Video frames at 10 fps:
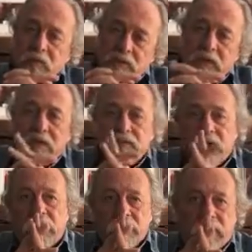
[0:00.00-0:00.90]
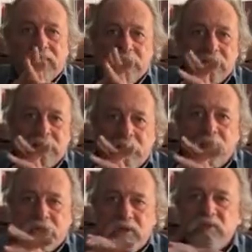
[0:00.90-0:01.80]
Well, not entirely that, and I
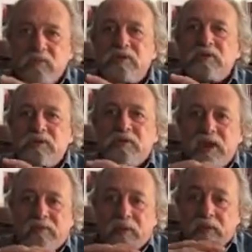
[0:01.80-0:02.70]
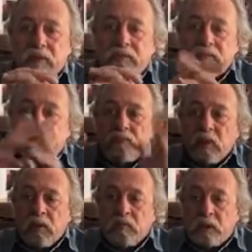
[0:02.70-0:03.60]
wouldn't dismiss it so cavalierly.
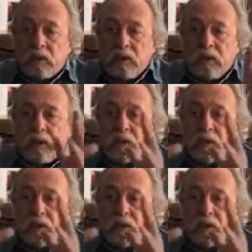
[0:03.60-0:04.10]
But